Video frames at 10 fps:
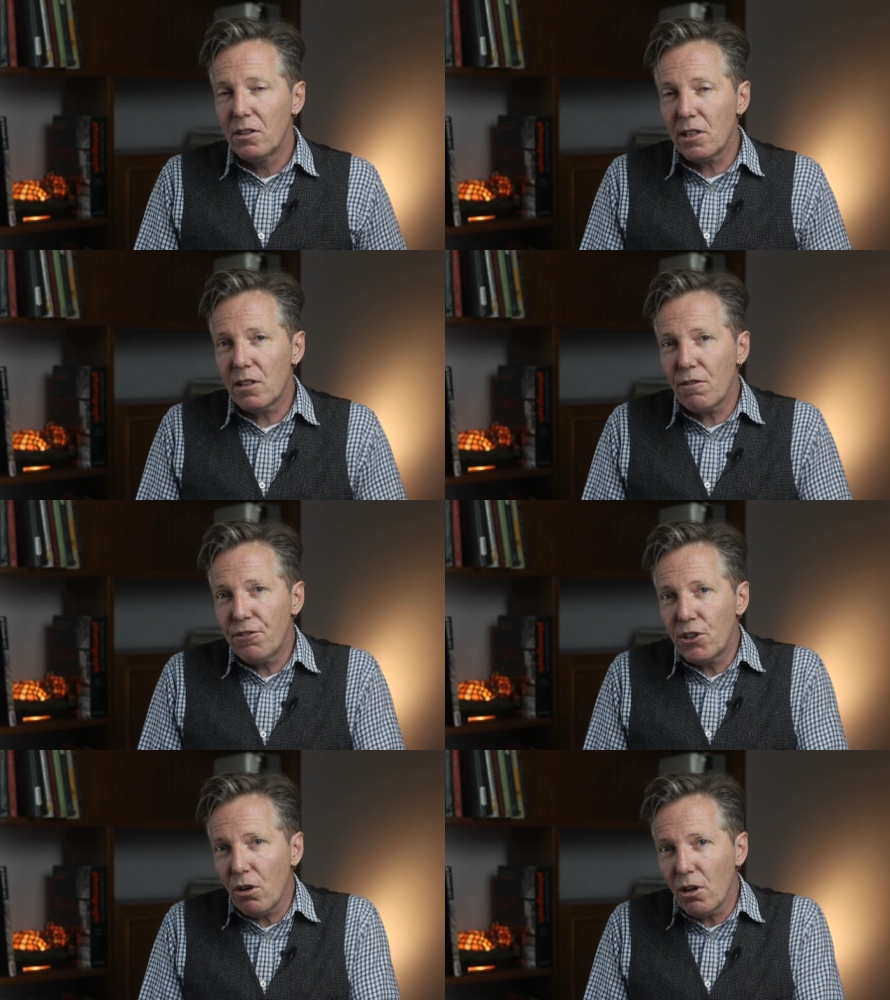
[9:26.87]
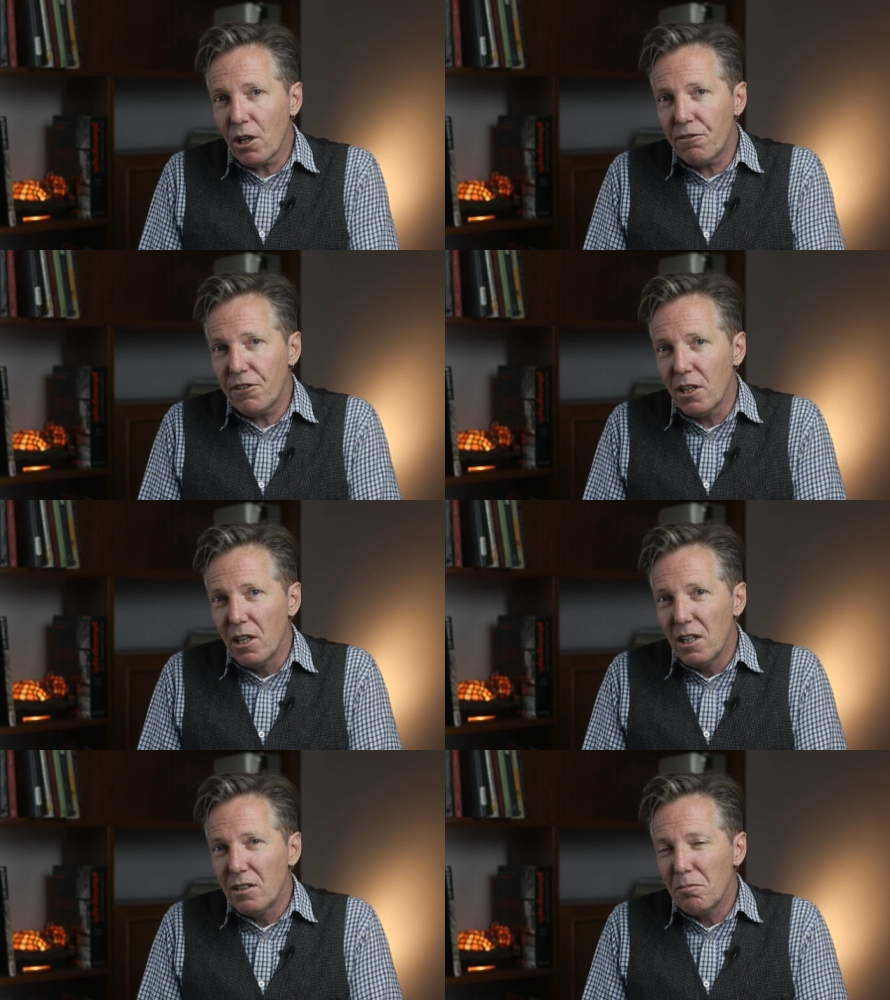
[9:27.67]
that the photographer
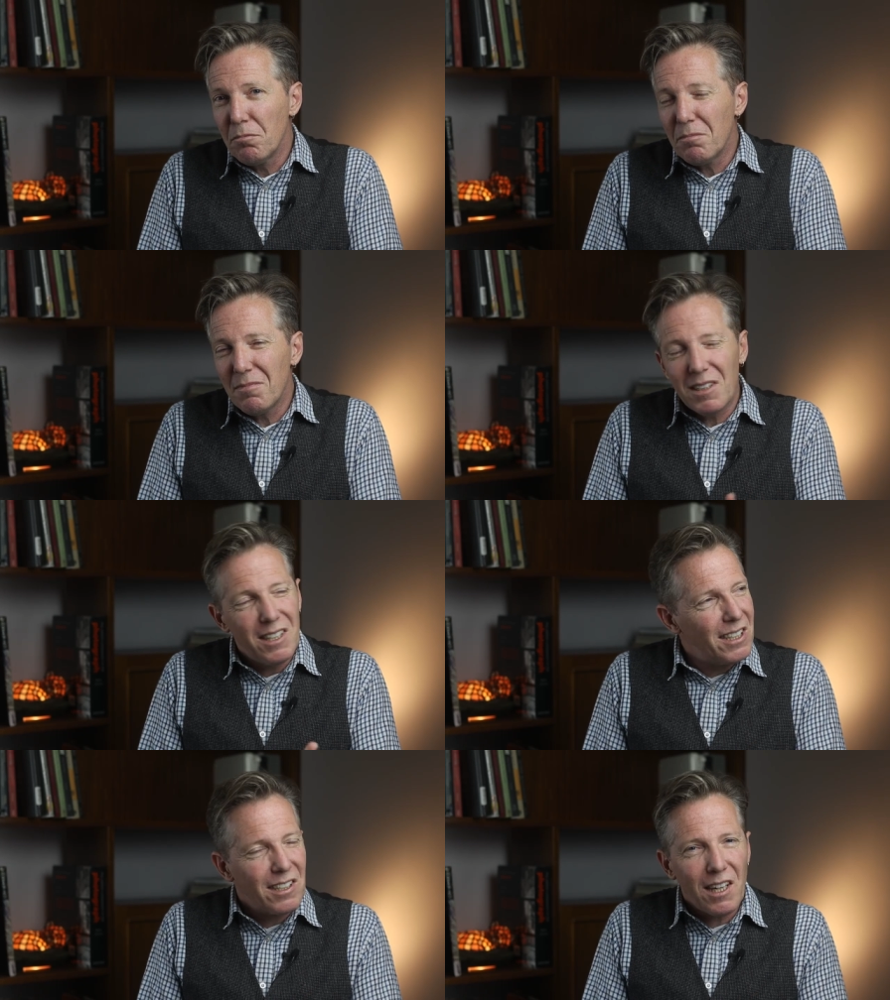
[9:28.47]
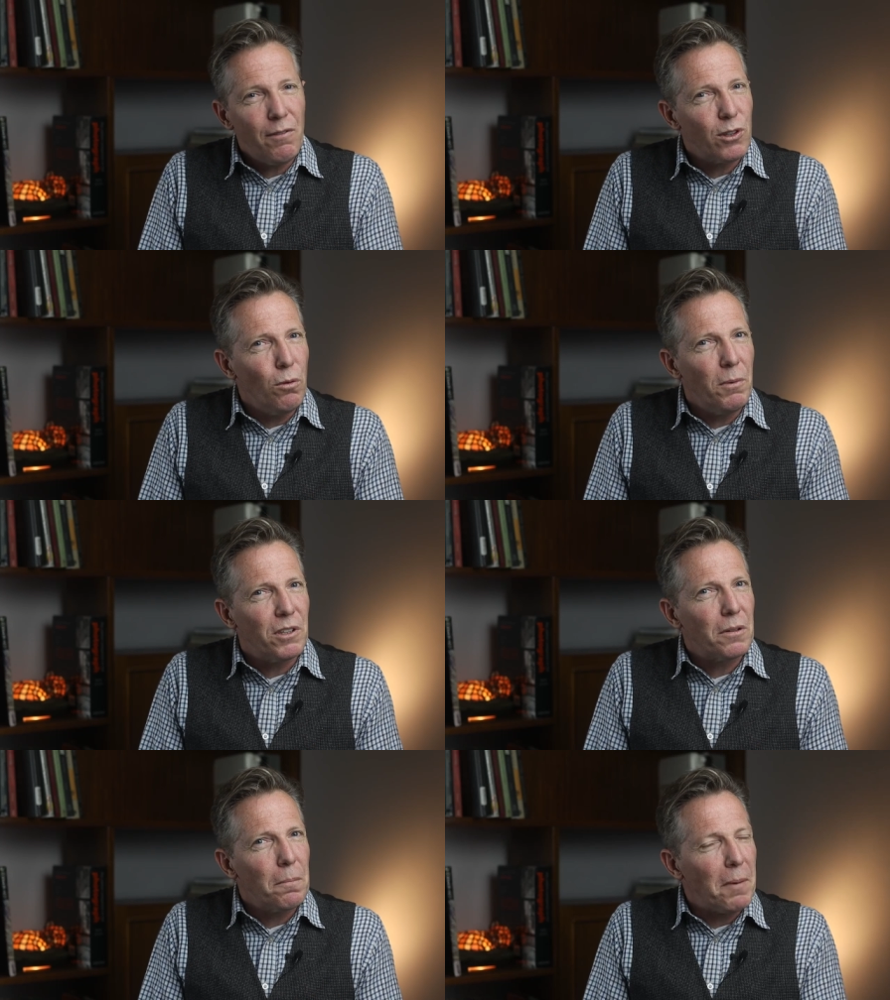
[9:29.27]
discovered
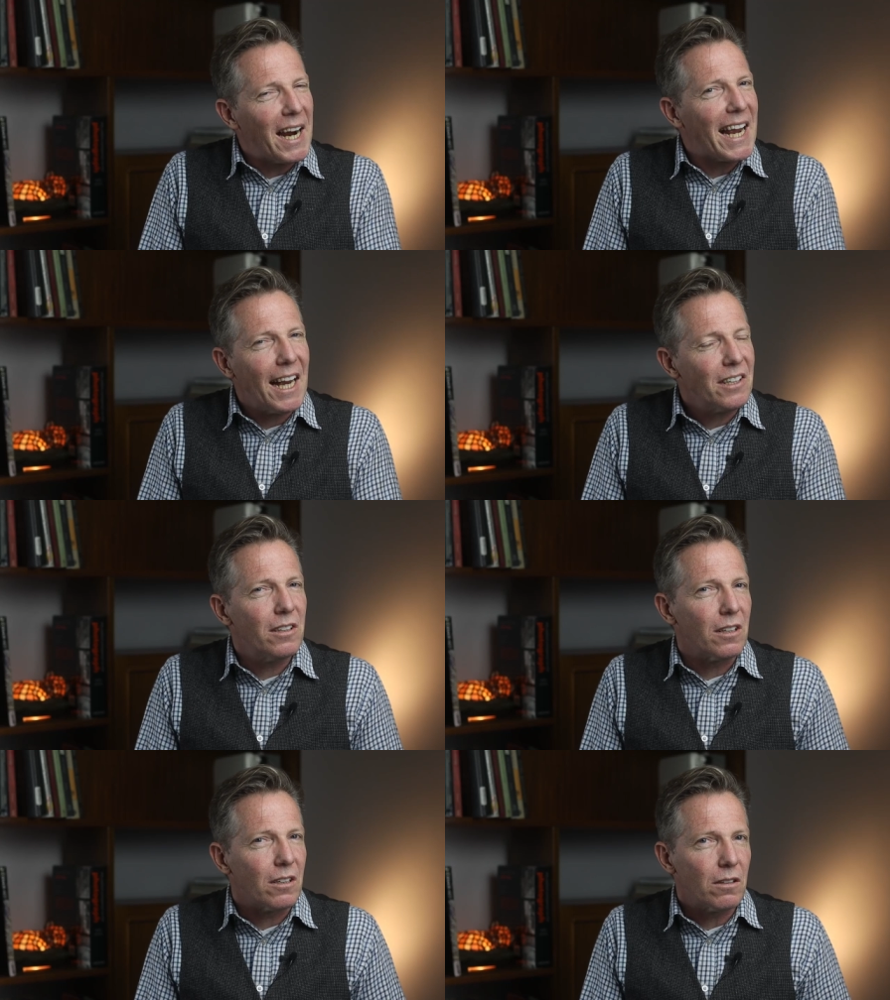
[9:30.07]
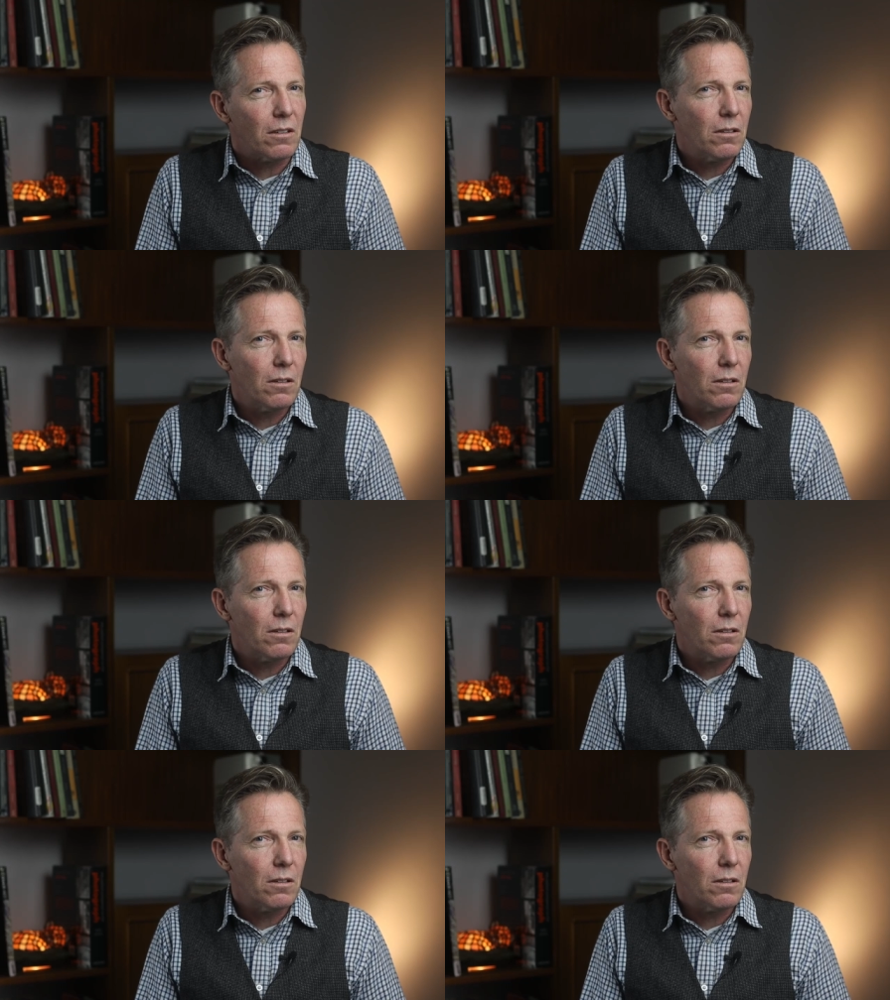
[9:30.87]
almost by accident.